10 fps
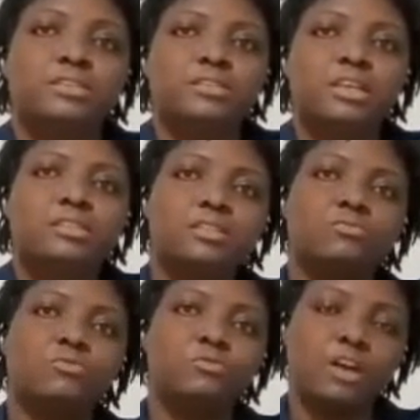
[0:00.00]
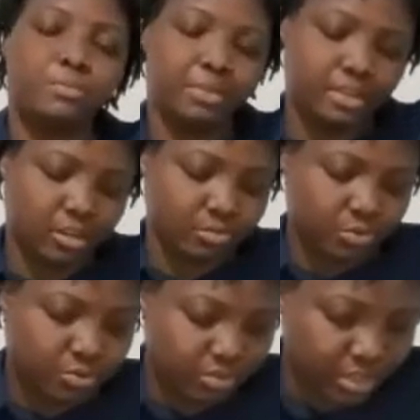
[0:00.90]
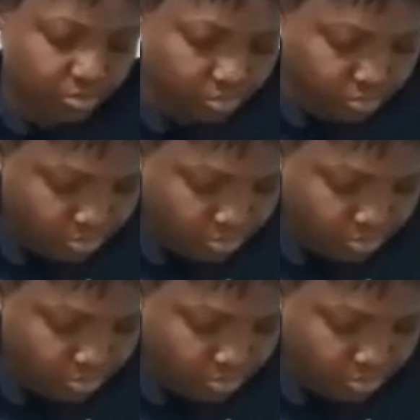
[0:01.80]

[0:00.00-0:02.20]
It doesn't move up and down, because that will